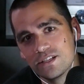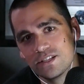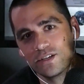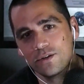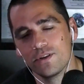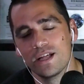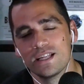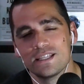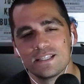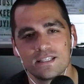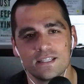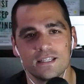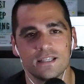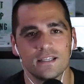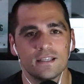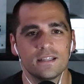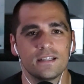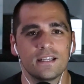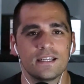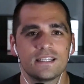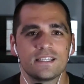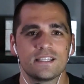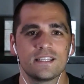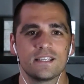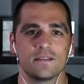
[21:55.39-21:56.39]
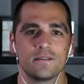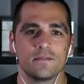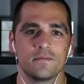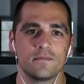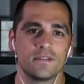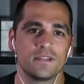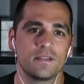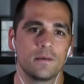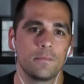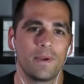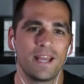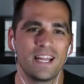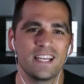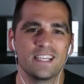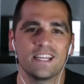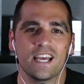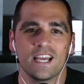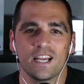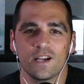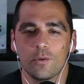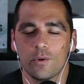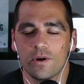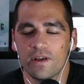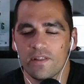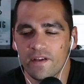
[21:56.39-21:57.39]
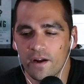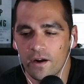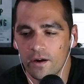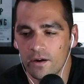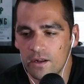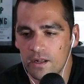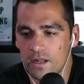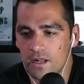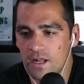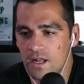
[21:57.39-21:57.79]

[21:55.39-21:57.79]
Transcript: So that's the main takeaway there.